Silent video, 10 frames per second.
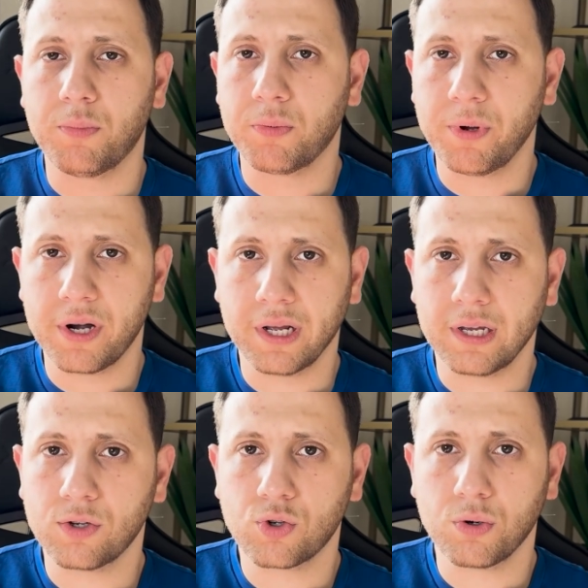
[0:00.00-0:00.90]
preparing
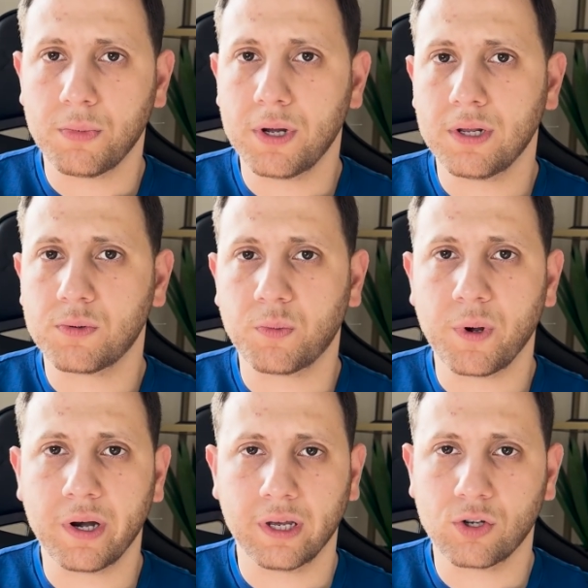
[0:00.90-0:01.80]
instruments,
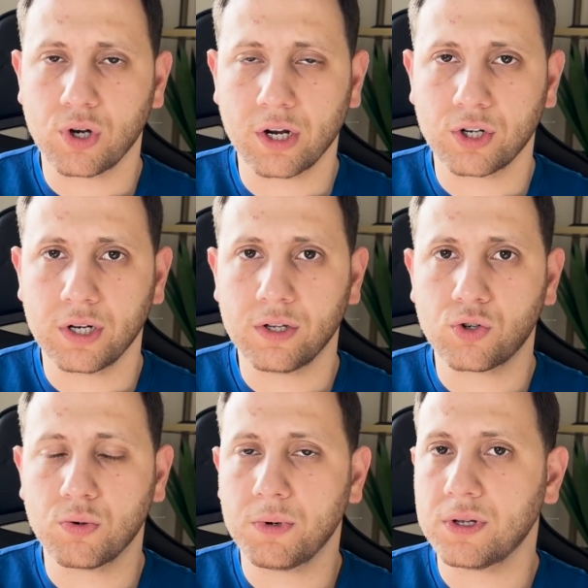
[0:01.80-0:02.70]
preparing extraction
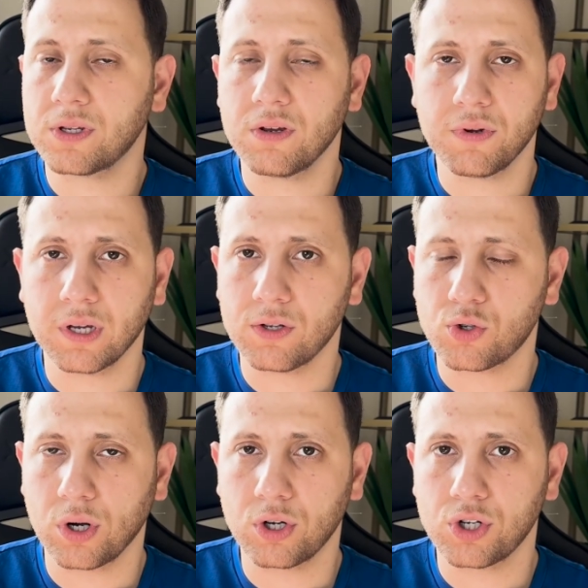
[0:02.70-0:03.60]
instruments, giving
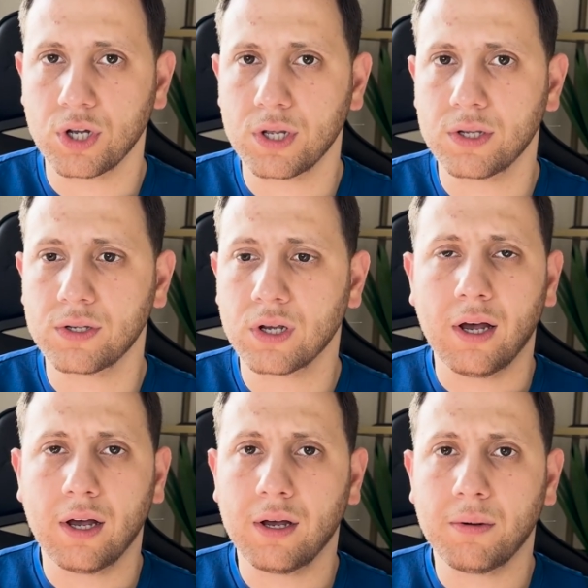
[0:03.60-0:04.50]
instructions.
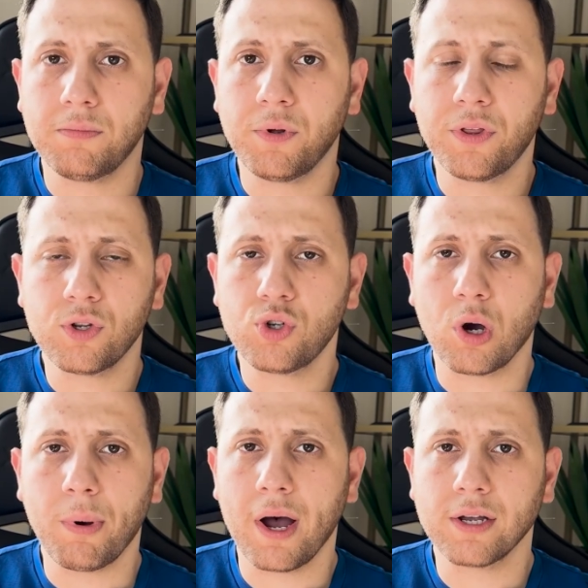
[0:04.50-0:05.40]
This
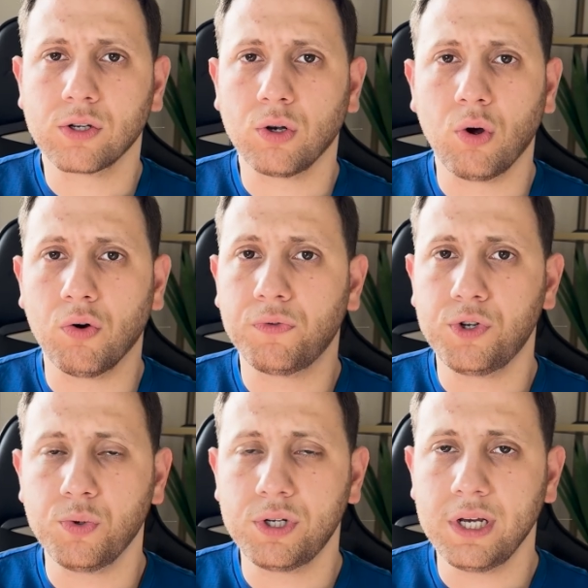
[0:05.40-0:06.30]
job has a lot of
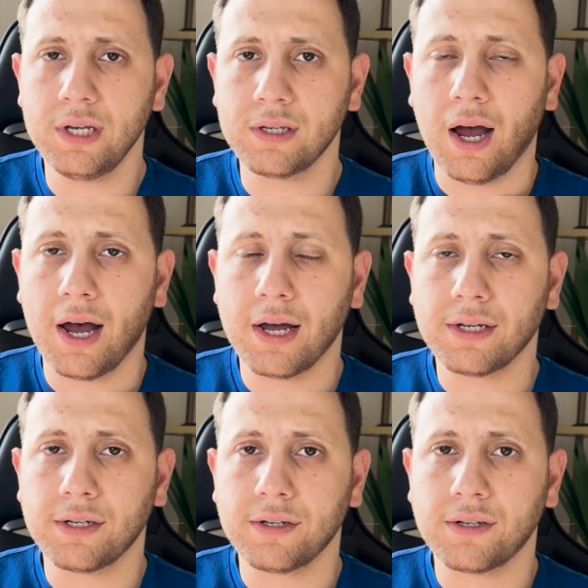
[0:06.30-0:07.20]
duties
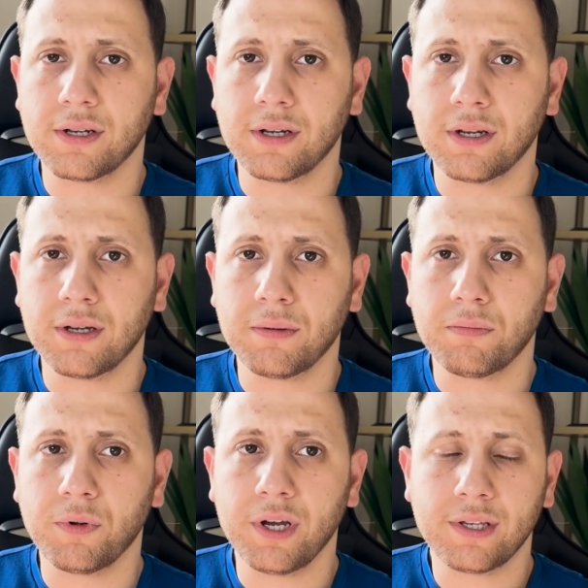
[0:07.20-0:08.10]
and
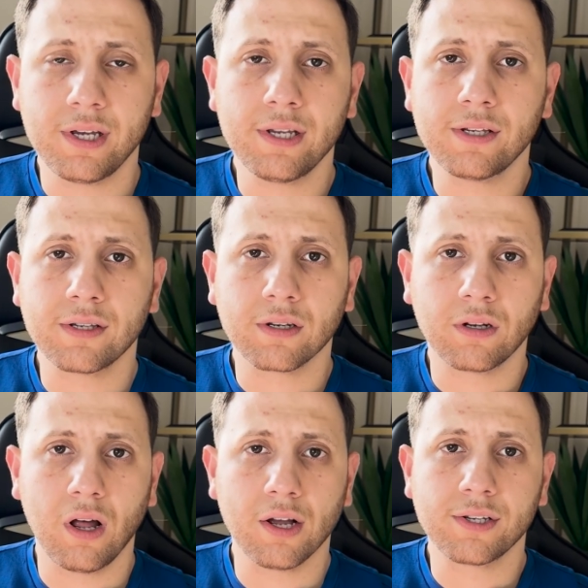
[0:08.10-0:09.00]
it is
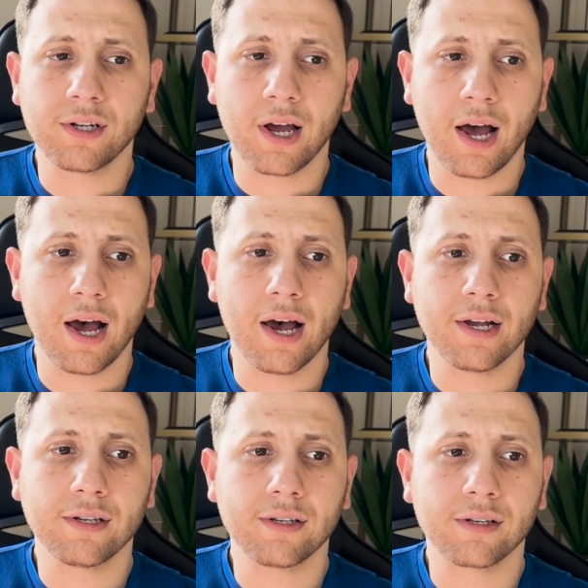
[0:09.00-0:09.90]
classed
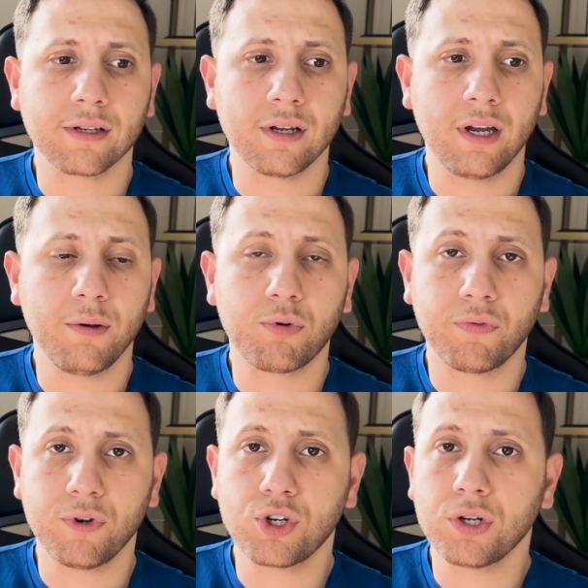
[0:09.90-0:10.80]
as a
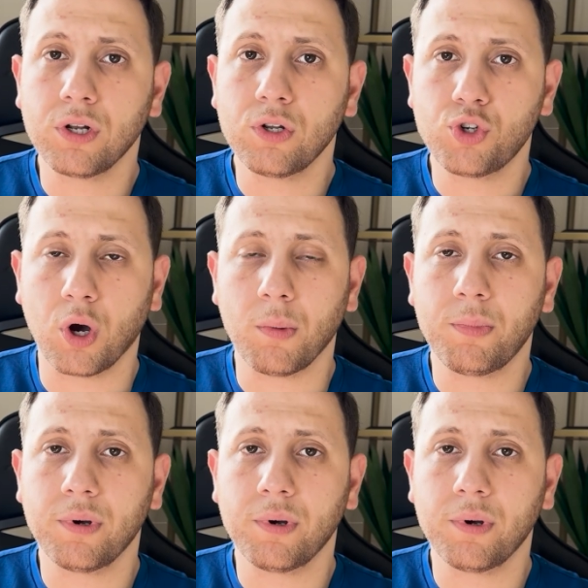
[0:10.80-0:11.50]
professional job